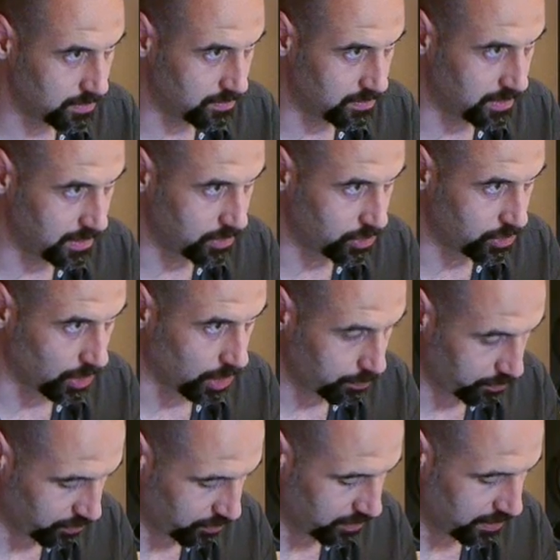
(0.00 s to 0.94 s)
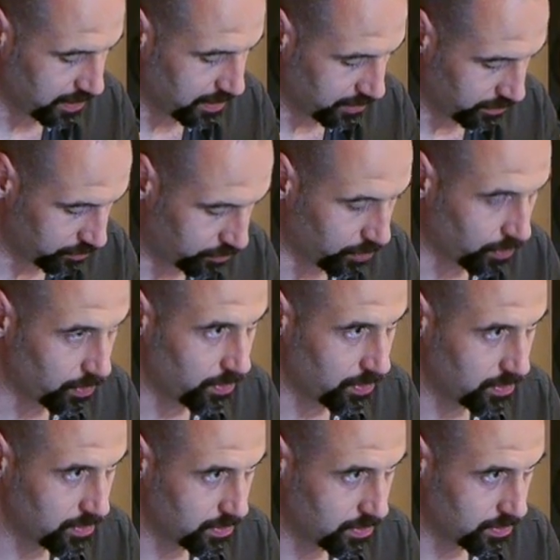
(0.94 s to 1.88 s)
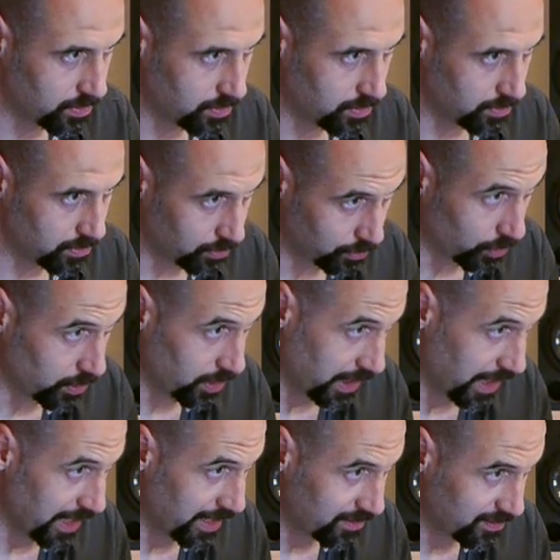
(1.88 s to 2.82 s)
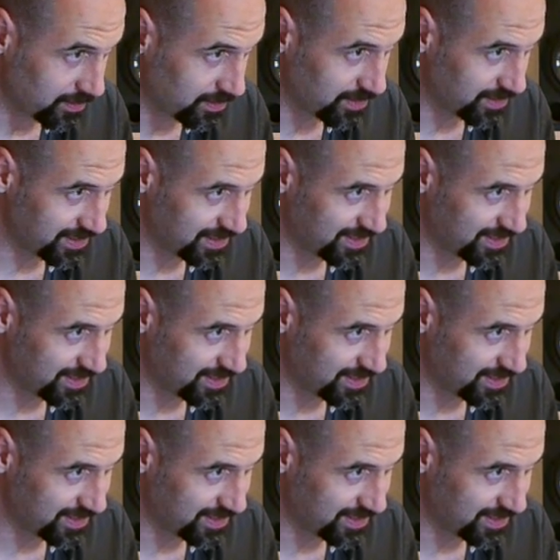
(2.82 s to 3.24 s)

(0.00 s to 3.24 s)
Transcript: D sharp, so Do, Do dièse,